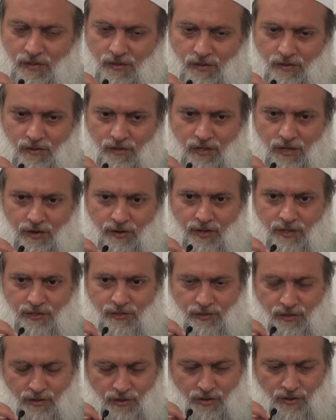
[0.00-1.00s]
You know, there
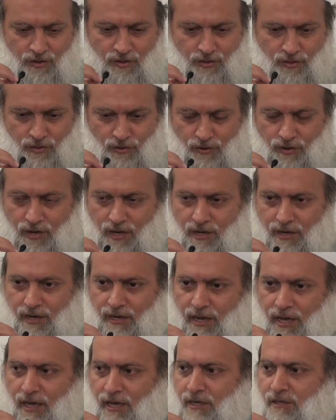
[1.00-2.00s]
is Dhul
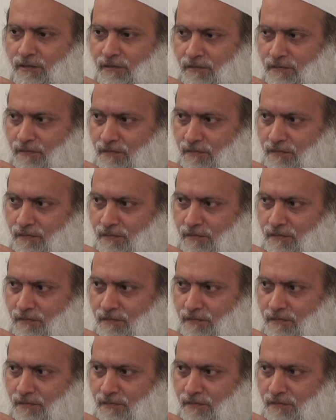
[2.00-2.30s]
Qarnayn,